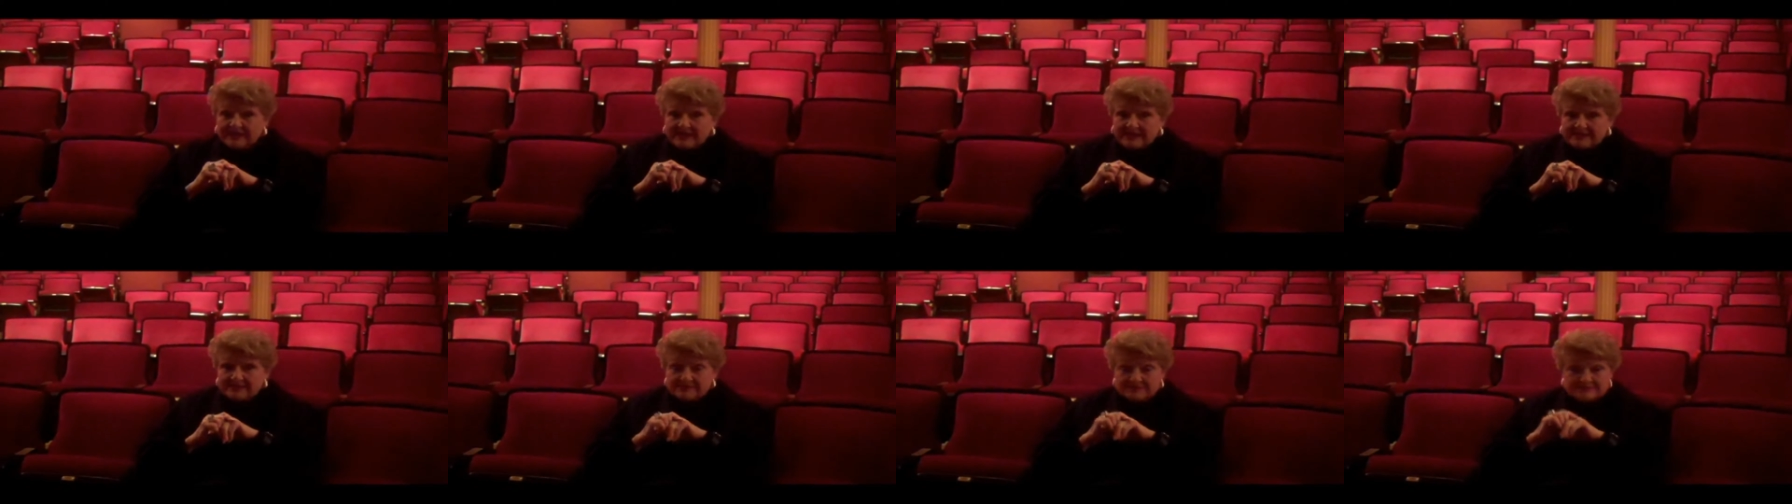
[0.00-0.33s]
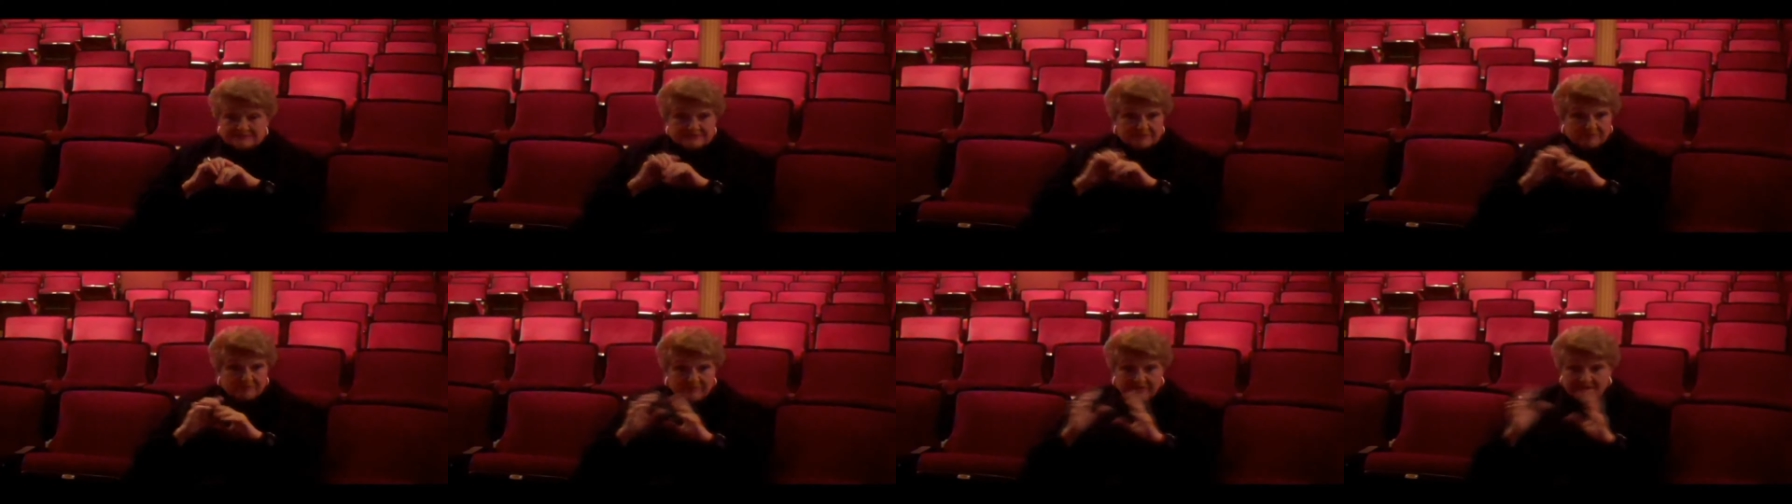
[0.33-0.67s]
There
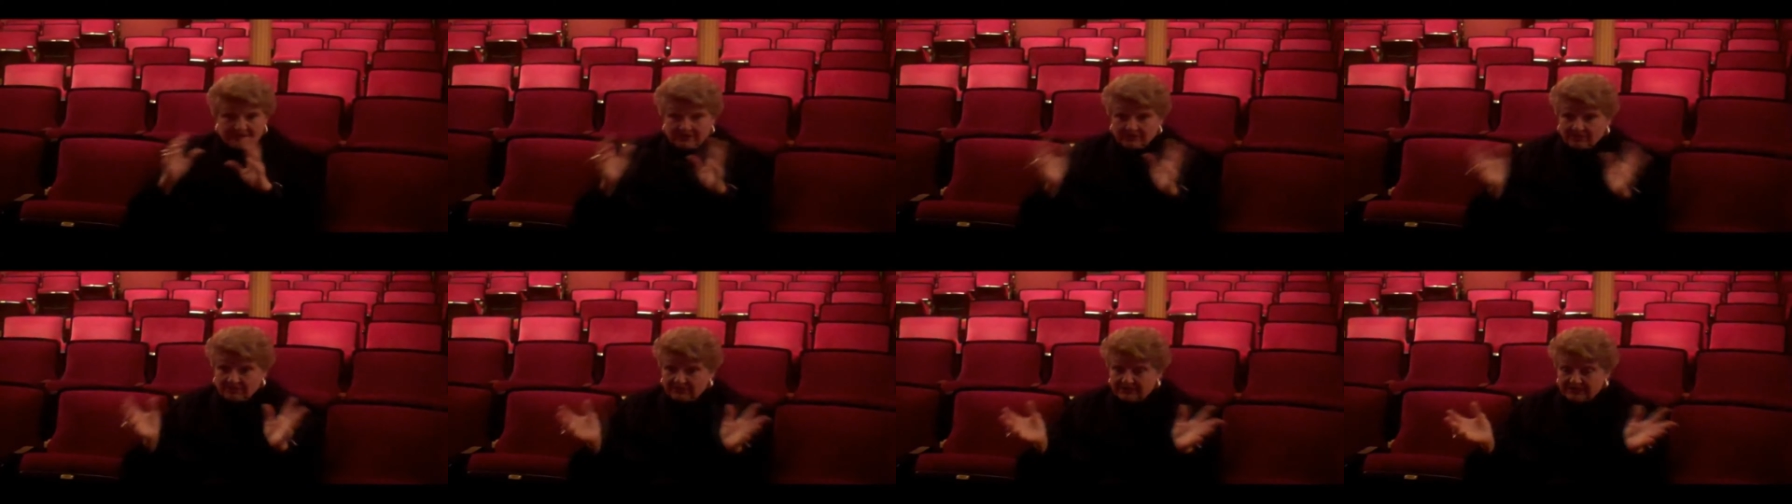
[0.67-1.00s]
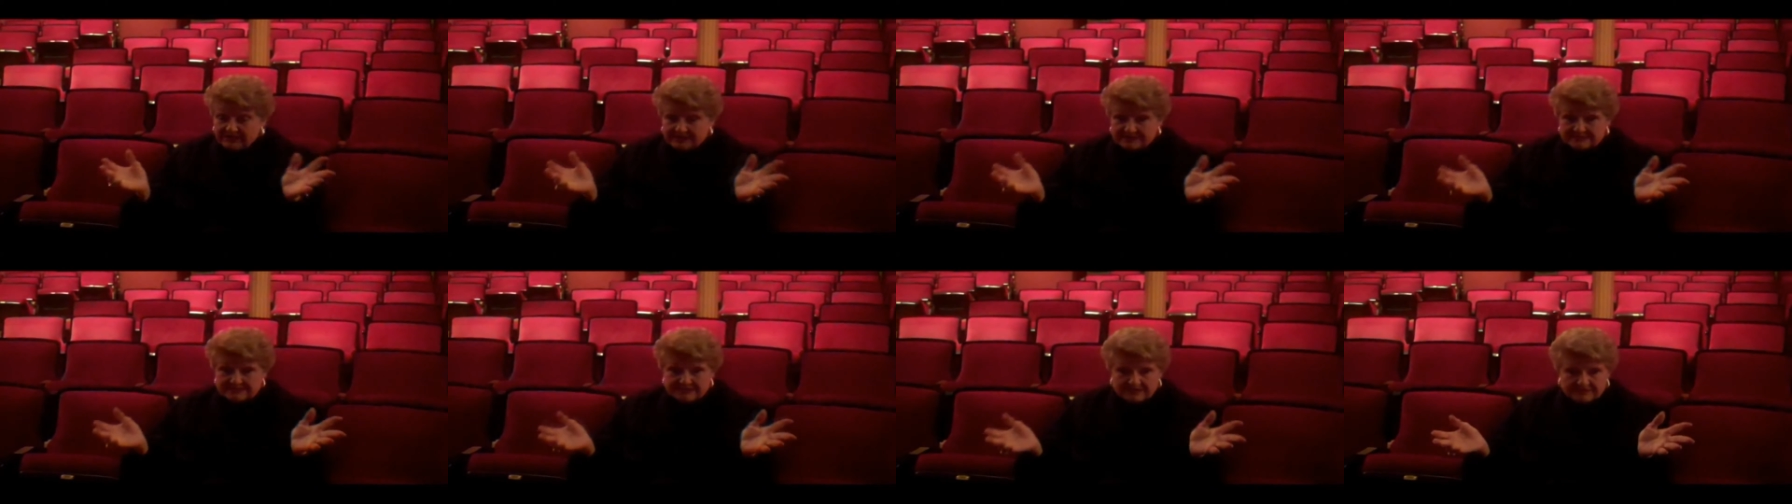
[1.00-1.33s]
was a big
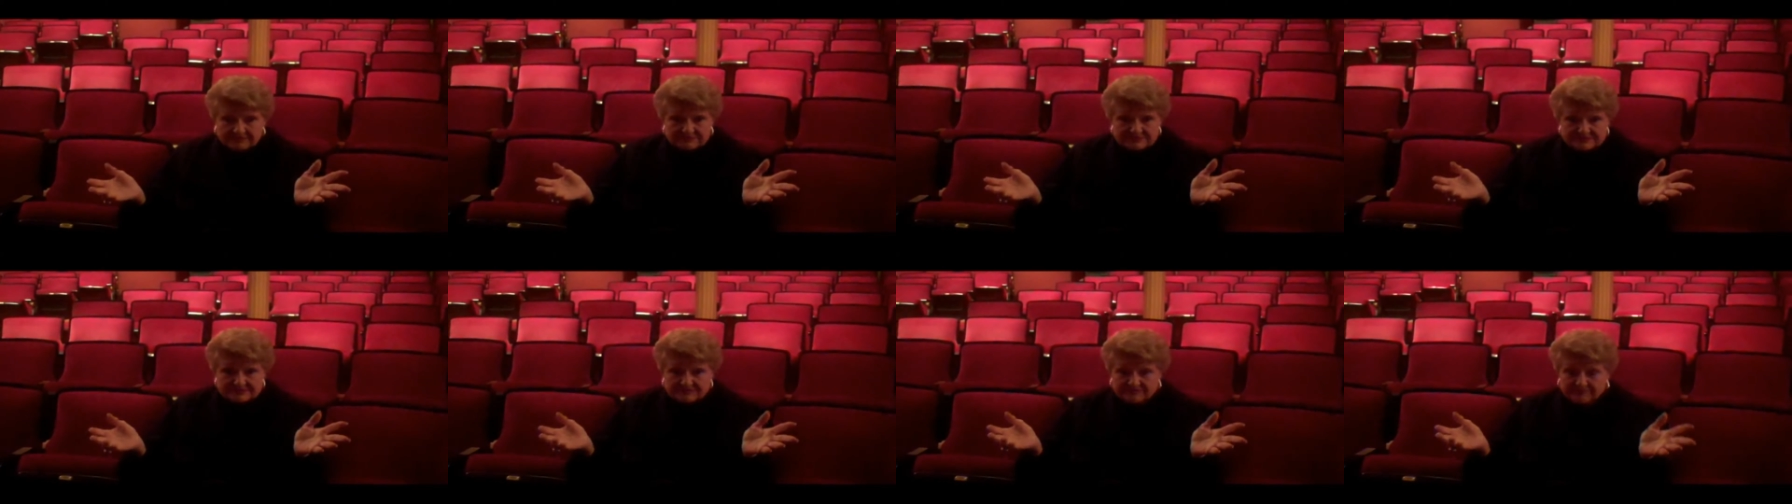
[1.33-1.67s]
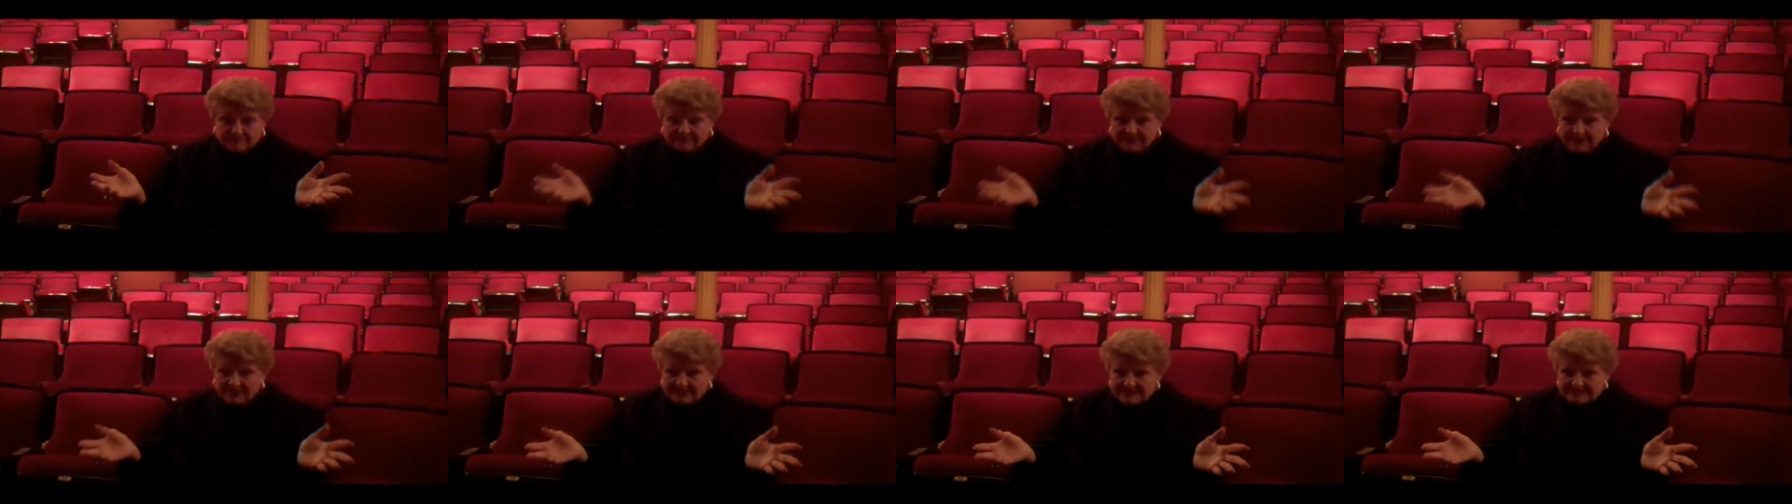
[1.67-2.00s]
audience. I was
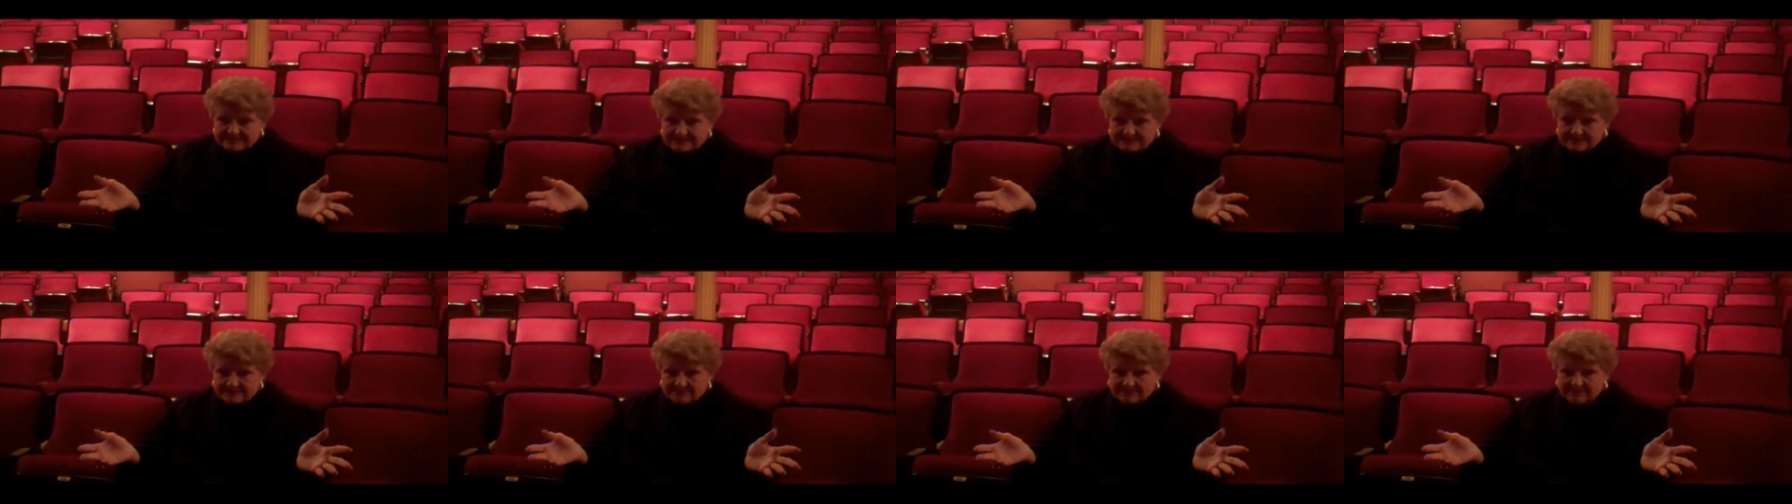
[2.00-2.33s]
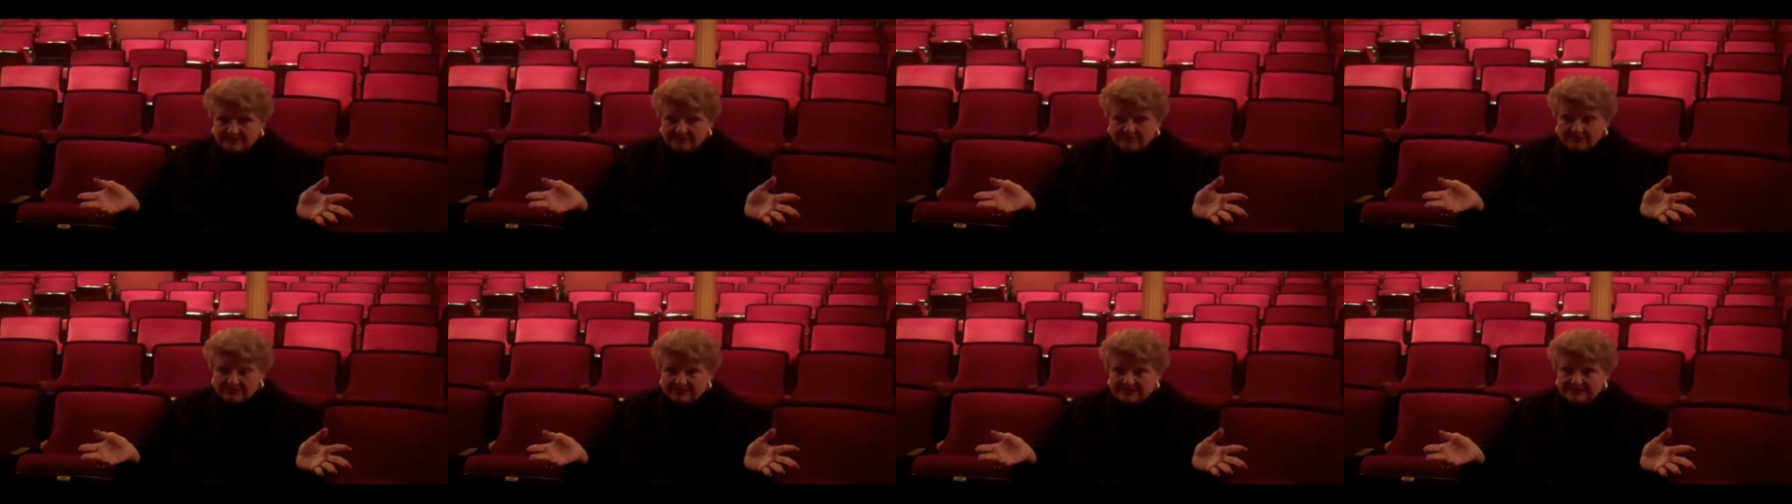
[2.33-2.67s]
surprised at the
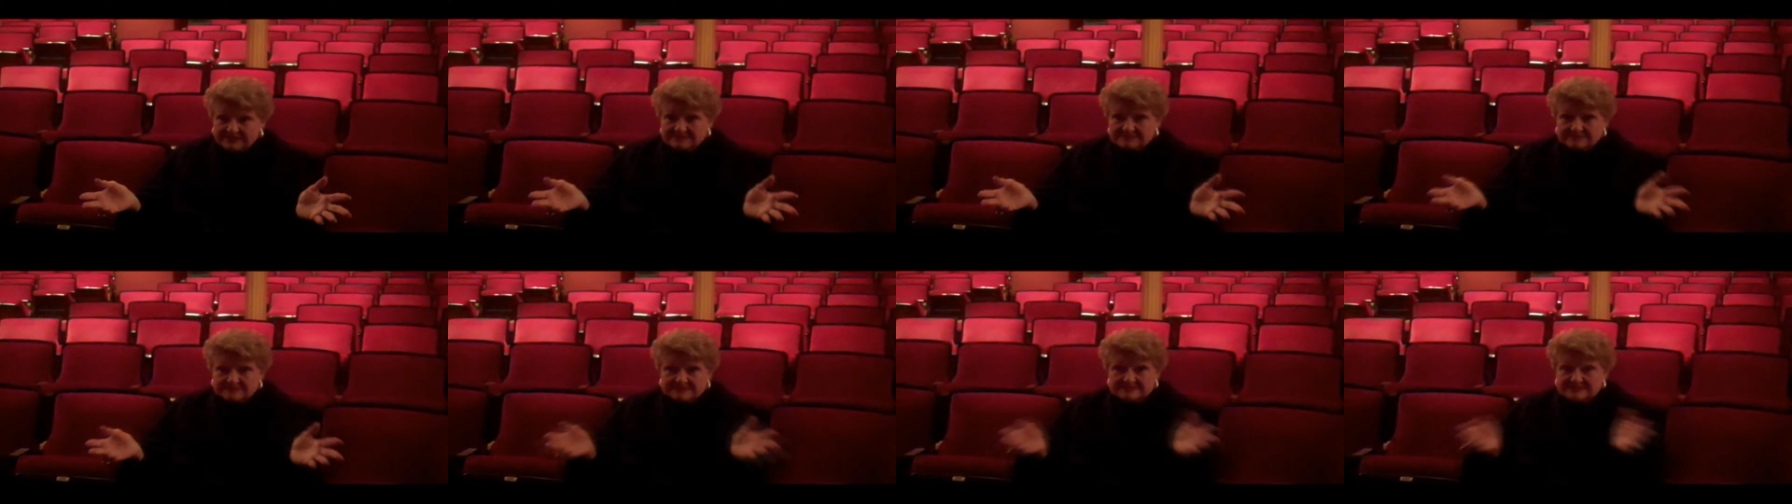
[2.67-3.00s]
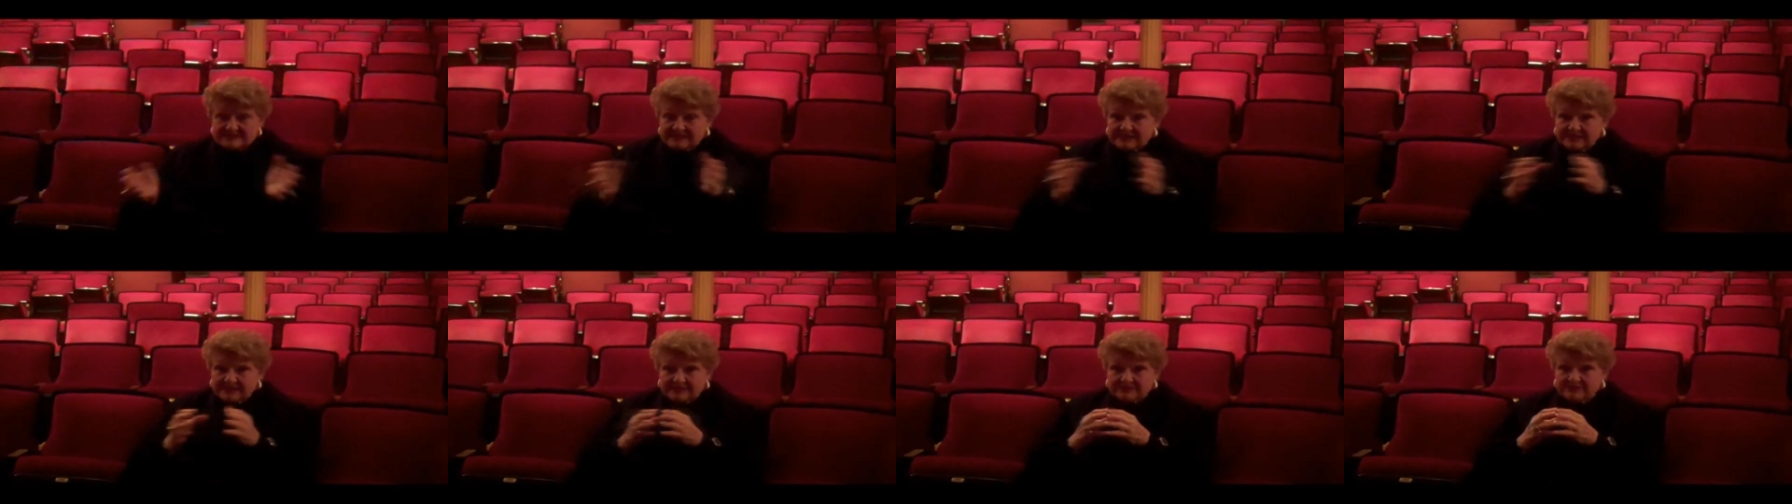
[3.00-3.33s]
big audience because I
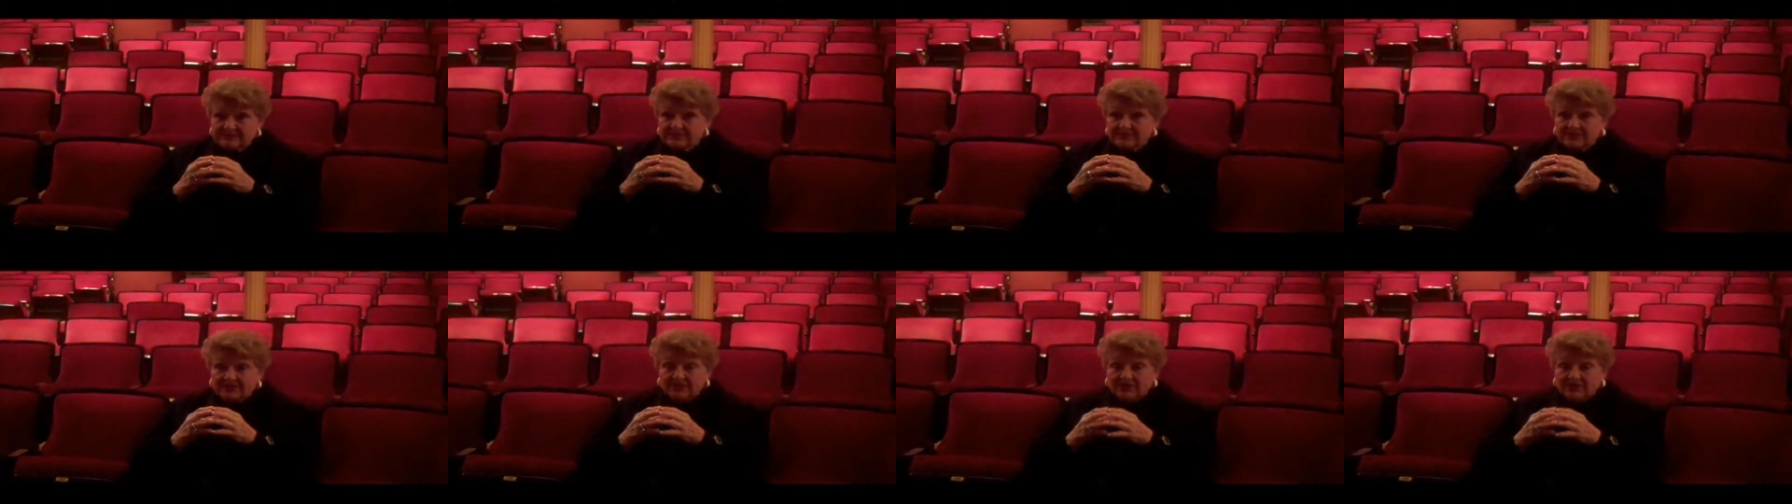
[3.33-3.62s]
hadn't